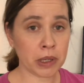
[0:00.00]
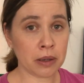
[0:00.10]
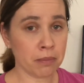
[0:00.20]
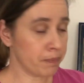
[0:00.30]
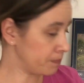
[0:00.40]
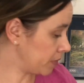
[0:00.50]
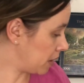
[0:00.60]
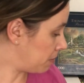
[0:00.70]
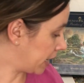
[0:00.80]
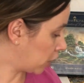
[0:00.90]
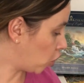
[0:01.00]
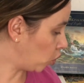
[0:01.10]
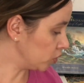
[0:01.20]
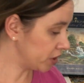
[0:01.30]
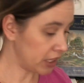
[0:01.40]
me, my
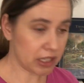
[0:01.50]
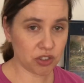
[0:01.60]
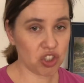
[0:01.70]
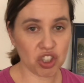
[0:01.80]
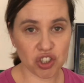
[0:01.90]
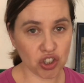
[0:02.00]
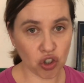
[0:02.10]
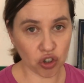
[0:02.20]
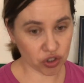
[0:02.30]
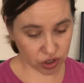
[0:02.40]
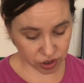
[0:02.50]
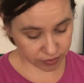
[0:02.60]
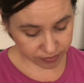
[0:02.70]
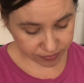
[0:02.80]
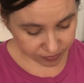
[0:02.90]
cold is just
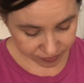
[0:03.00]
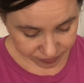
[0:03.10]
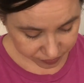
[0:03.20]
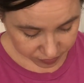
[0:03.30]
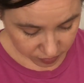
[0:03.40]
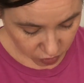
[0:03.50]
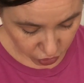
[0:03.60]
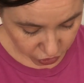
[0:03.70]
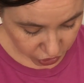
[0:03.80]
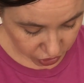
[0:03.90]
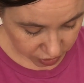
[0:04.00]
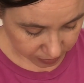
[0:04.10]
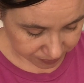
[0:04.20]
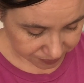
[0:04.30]
not good.